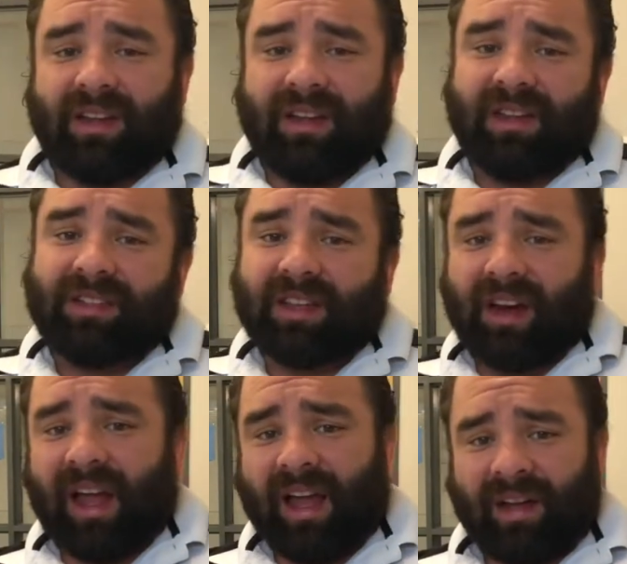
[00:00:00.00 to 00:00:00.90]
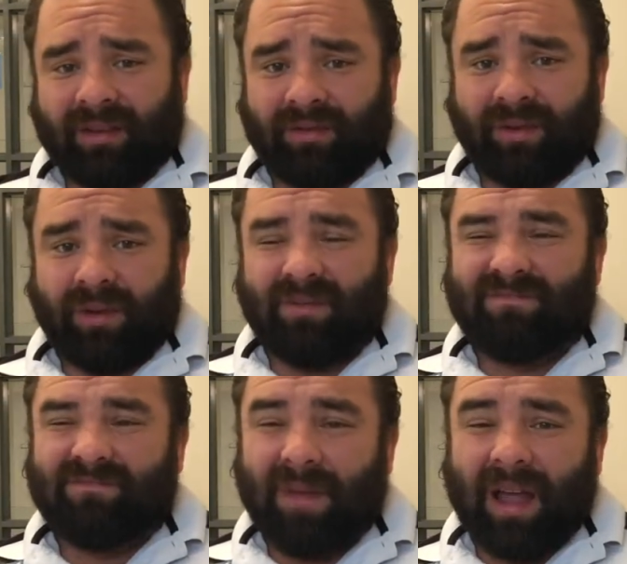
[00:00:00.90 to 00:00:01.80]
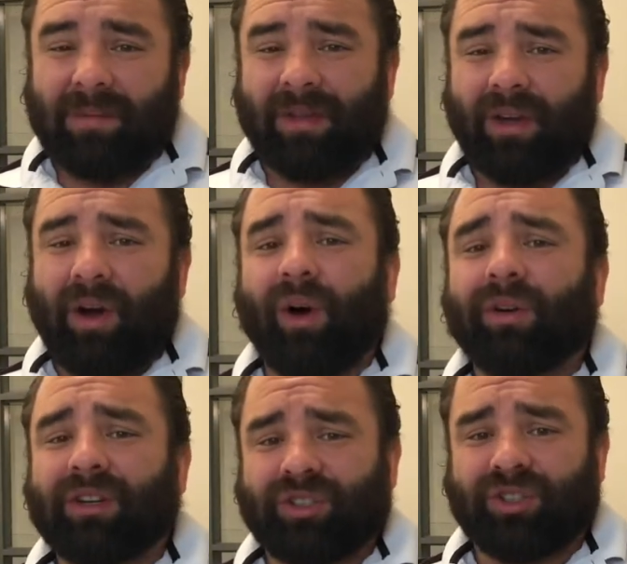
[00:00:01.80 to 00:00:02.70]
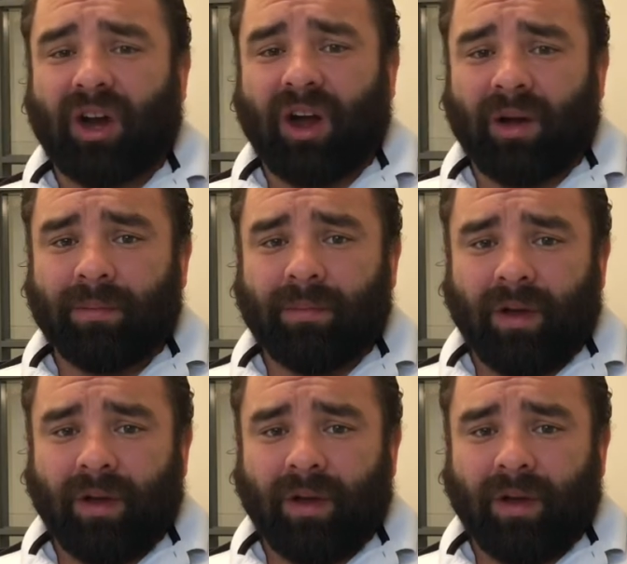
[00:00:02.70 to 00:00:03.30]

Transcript: He's going to have maybe the hardest job